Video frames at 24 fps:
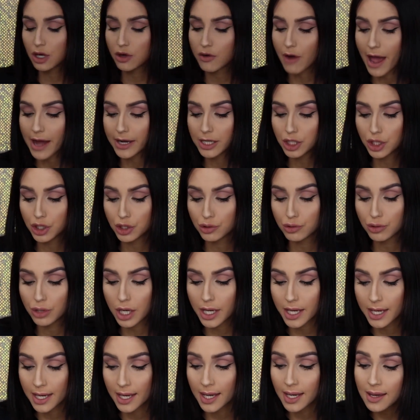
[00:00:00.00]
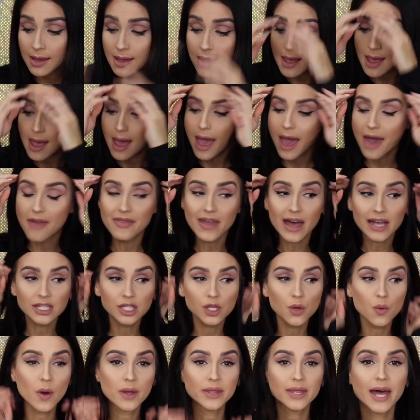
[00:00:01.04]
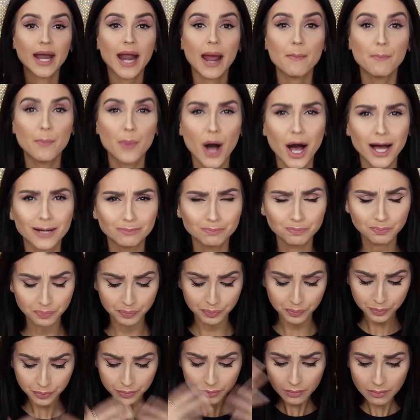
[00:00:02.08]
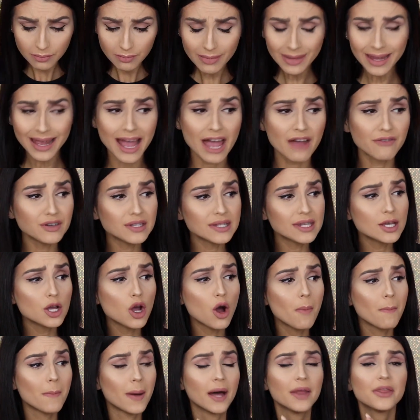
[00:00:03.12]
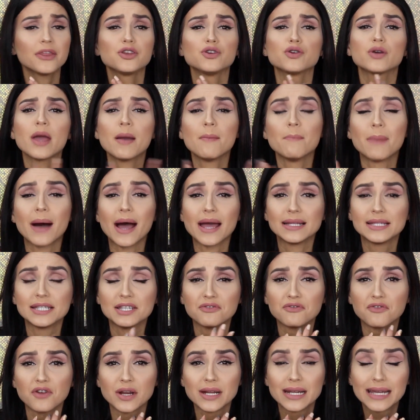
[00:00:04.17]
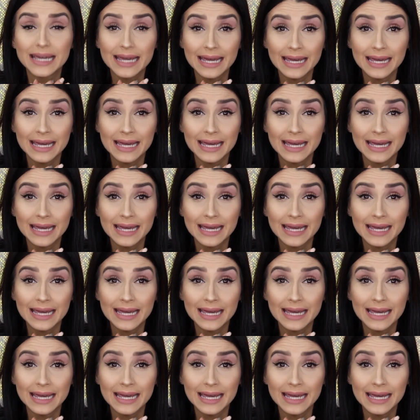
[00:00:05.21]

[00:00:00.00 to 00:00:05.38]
the gratitude kit, and that's the one that I bought. Every single month you can buy different